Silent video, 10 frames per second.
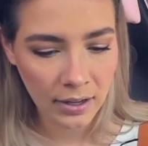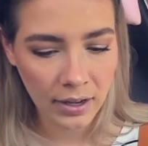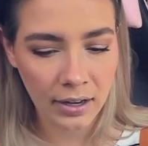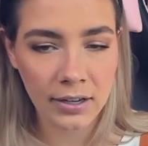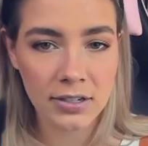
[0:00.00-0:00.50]

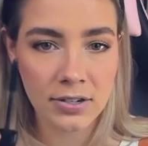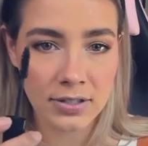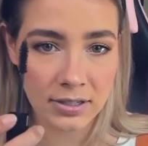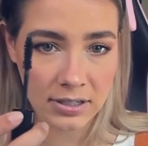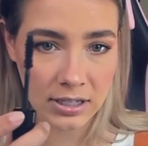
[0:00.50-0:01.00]
I like to use
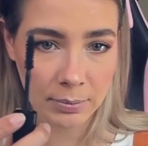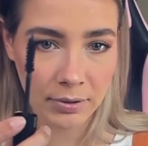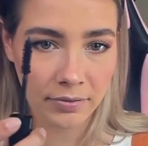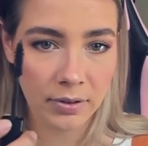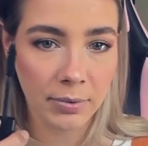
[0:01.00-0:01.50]
the tip
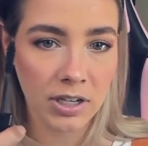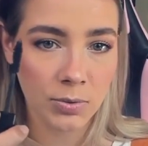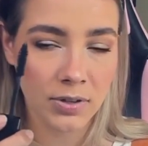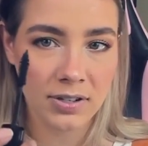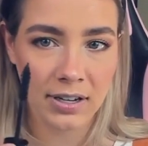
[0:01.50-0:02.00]
of the brush
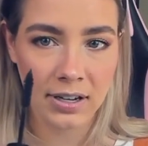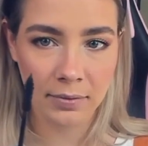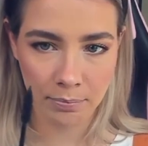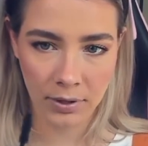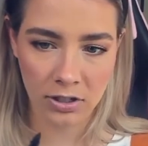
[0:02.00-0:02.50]
where there's like a
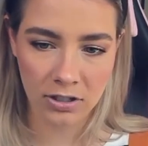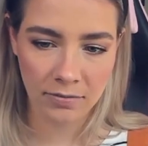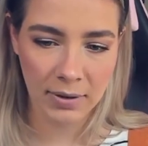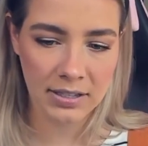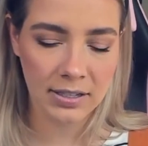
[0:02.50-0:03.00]
bunch
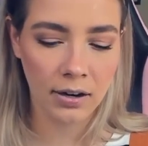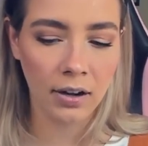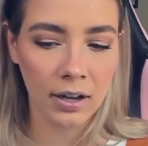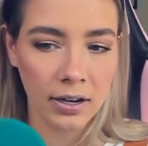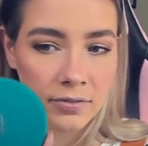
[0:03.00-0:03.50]
of mascara
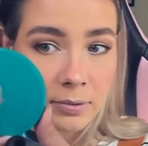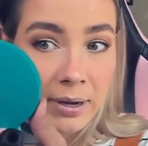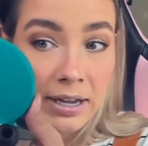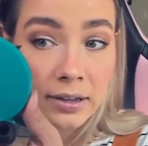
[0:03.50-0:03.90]
on it for my